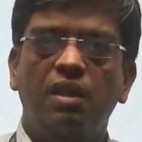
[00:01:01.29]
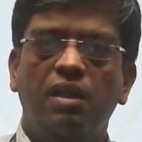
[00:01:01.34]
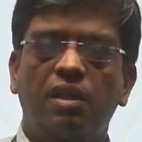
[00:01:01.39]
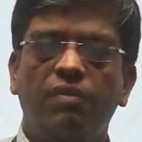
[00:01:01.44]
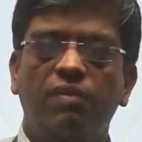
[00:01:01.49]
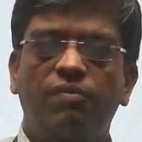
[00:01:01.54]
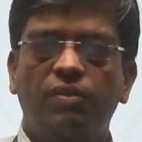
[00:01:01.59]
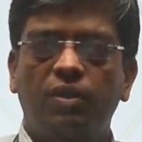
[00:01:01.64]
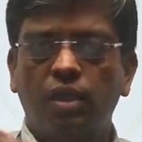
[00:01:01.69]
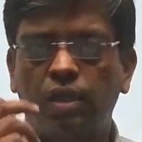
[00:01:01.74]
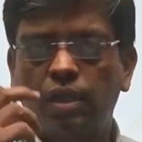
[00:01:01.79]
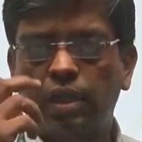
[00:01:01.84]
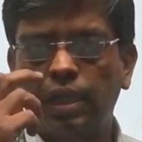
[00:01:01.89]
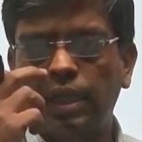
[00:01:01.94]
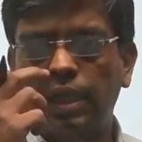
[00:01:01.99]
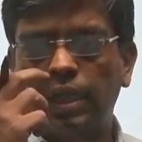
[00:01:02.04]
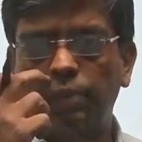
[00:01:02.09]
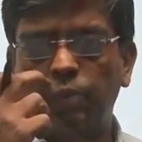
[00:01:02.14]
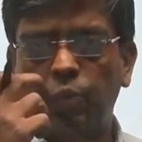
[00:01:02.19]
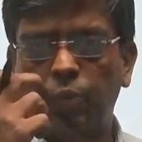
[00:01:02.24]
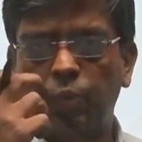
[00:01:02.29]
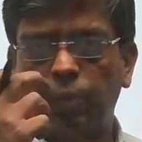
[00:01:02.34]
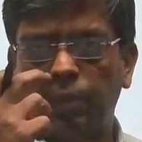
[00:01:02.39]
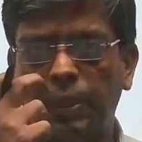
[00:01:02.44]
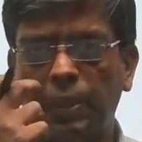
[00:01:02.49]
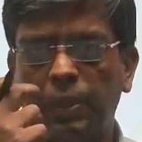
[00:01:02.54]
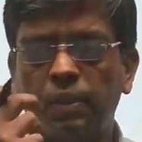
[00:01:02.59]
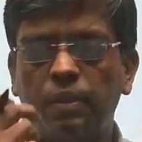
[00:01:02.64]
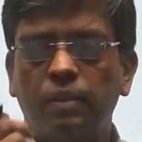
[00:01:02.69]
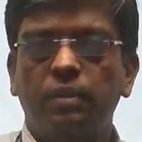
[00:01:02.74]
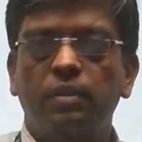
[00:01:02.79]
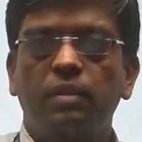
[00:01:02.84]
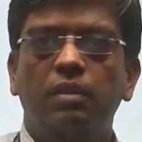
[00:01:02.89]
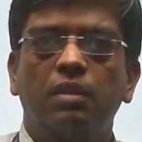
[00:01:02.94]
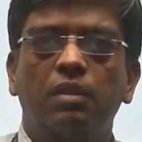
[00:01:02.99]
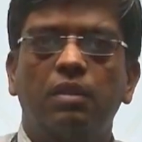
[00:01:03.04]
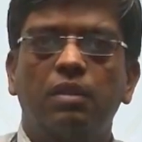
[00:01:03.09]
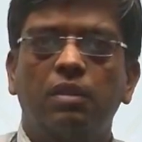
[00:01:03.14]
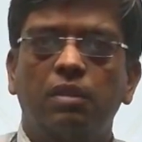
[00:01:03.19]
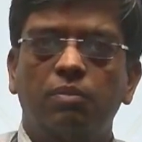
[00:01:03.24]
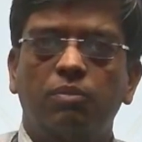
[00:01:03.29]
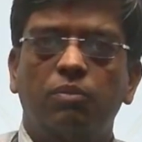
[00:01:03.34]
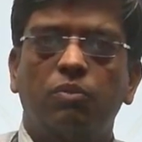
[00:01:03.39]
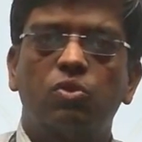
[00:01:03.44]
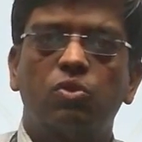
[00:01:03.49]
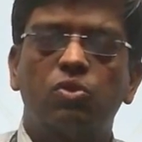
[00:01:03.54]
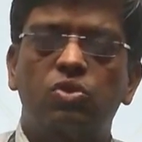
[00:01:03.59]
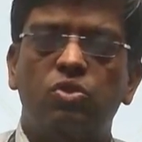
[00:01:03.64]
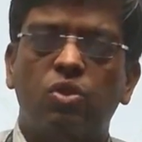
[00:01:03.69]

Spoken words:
difficulty in movement. Most